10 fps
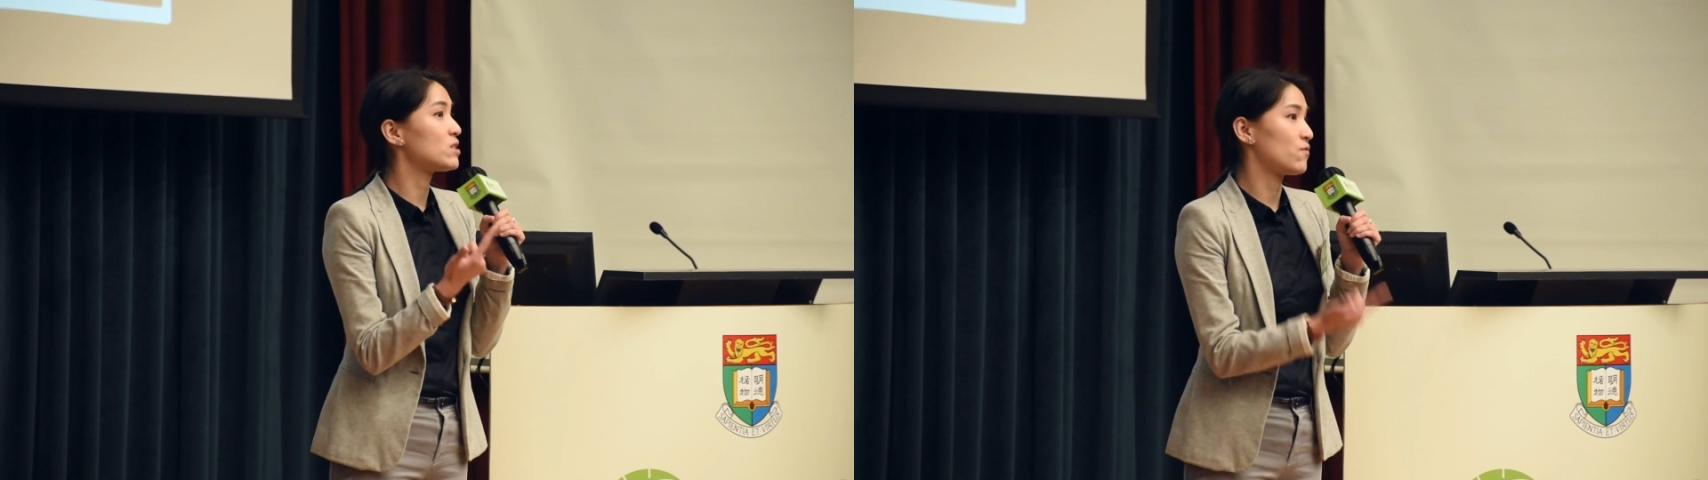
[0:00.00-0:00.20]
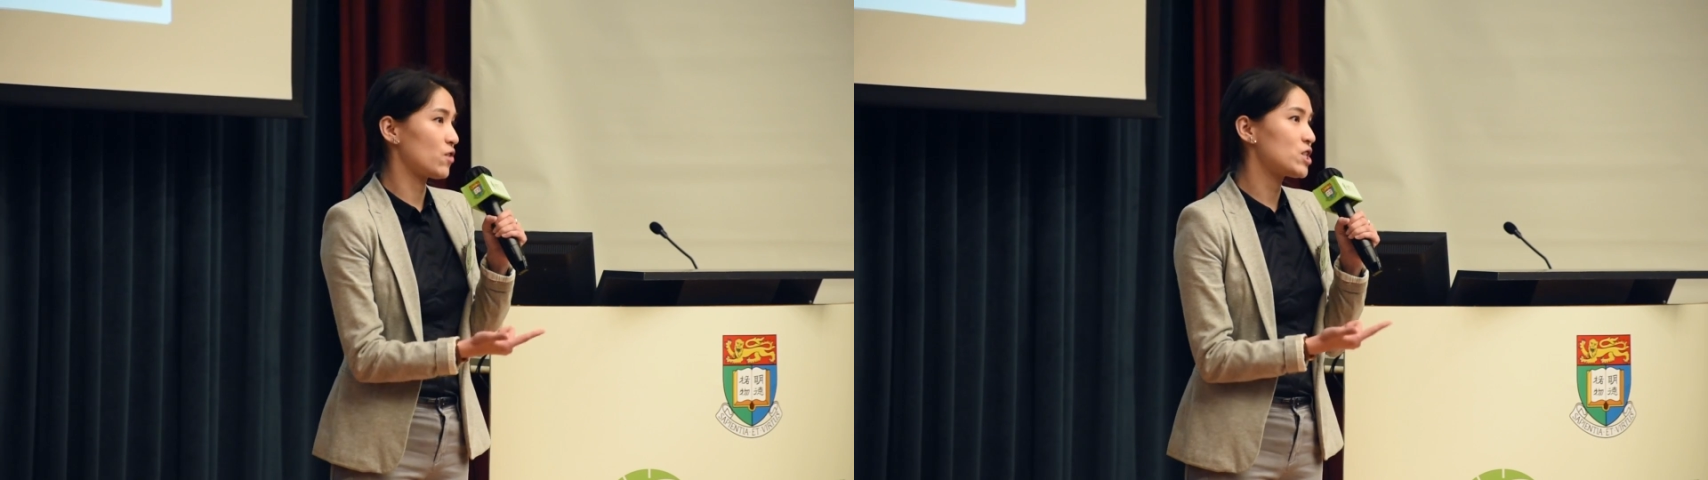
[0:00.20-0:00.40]

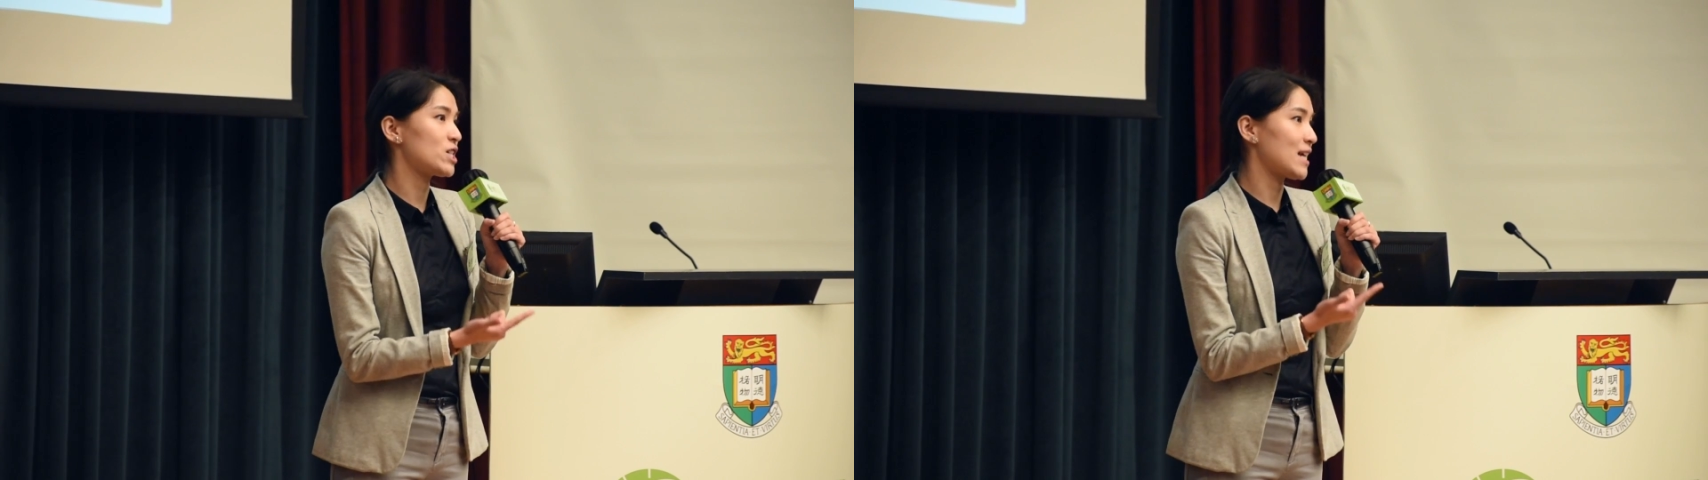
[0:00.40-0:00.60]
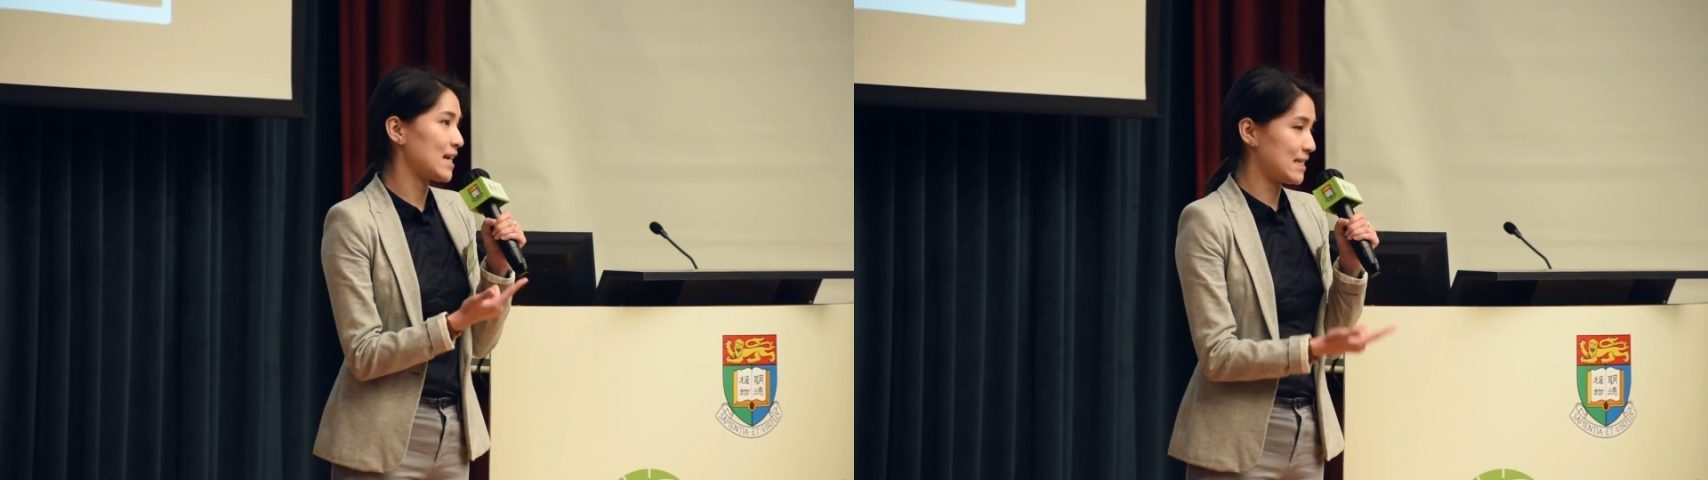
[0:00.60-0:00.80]

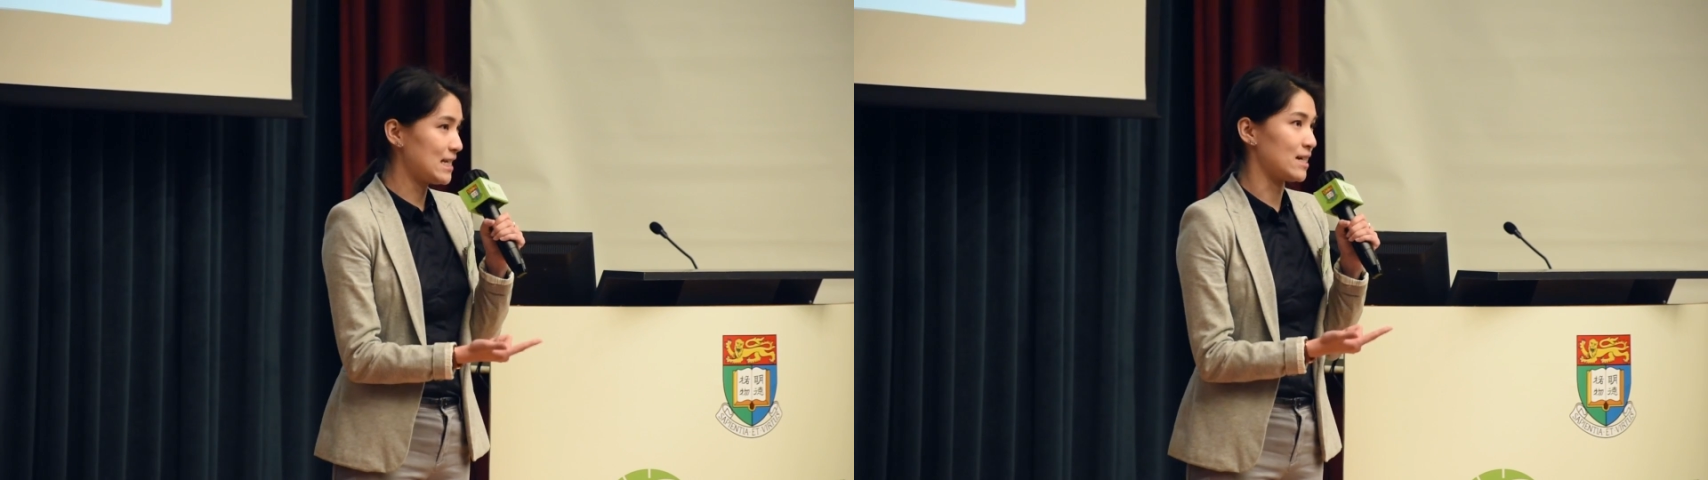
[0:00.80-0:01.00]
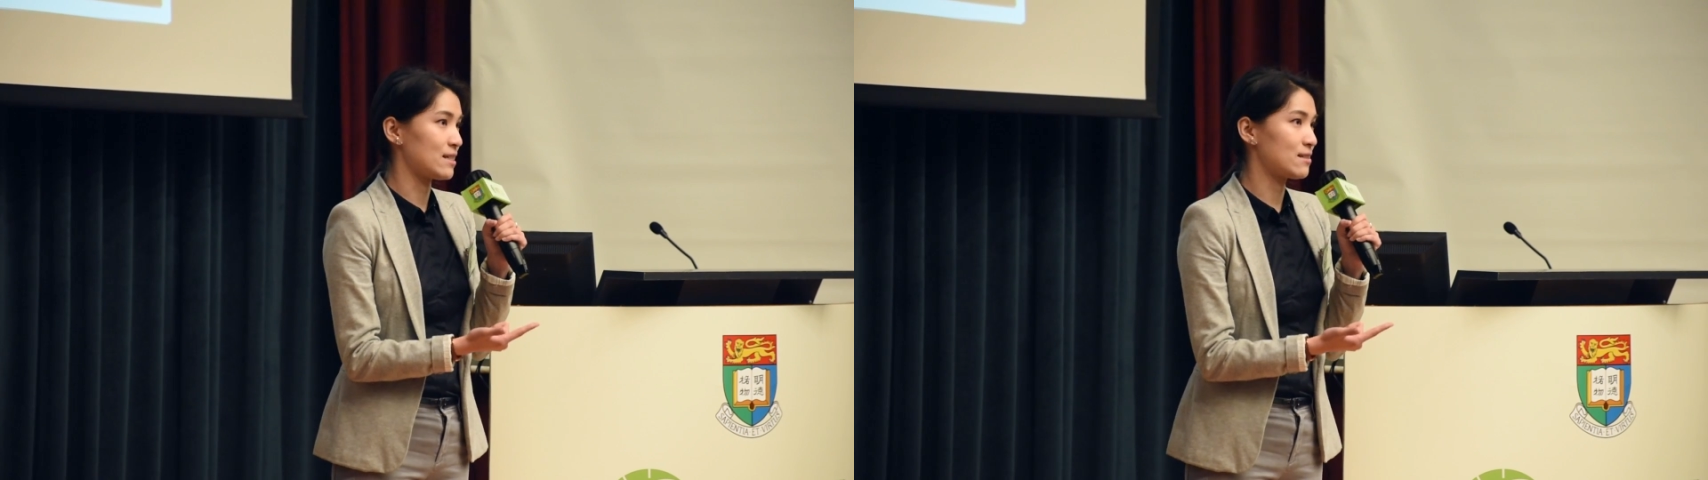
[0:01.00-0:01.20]
divergent
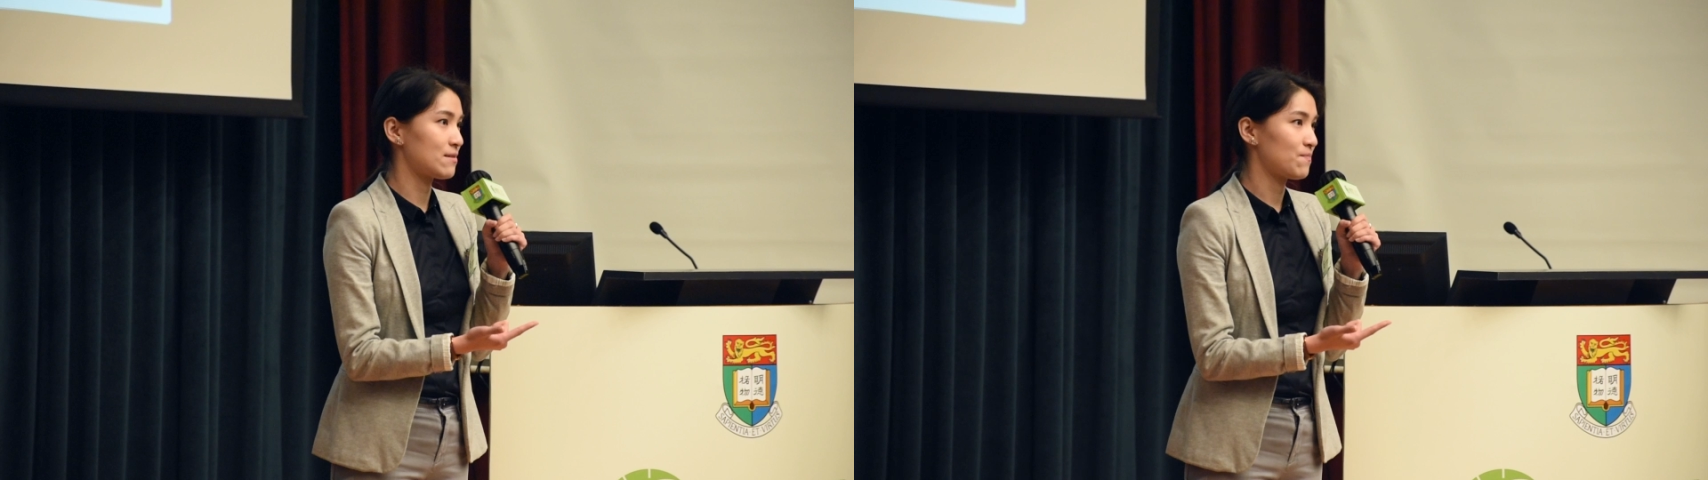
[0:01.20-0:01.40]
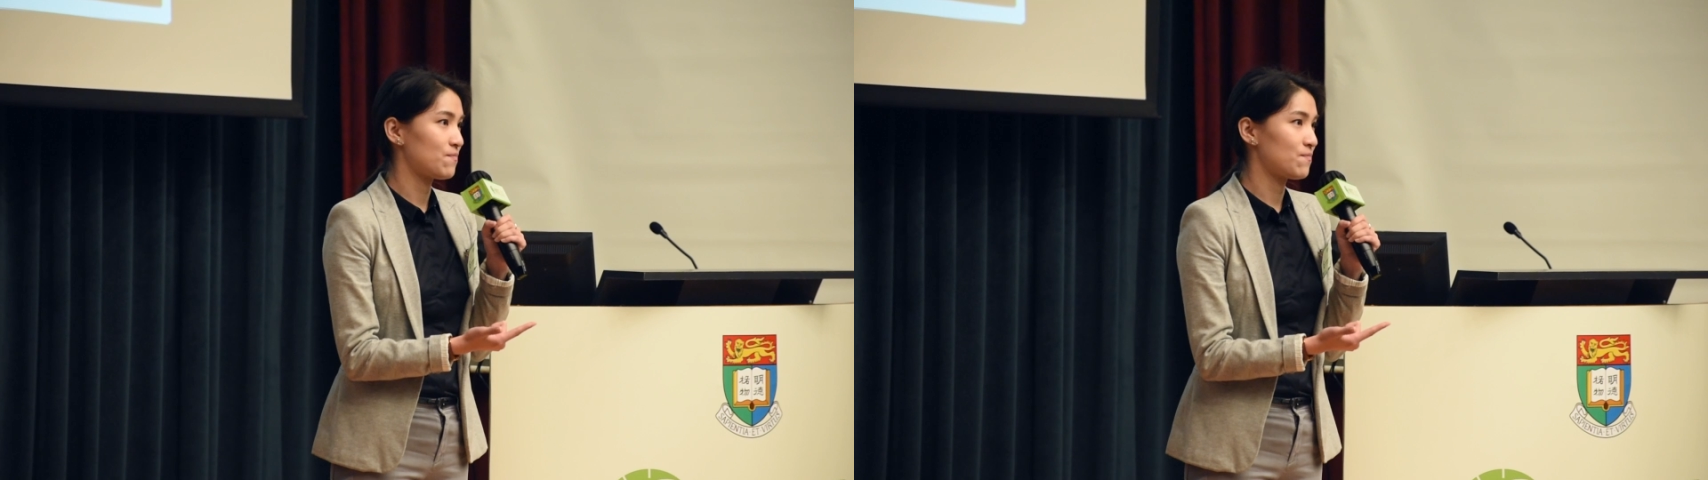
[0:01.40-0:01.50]
ideas.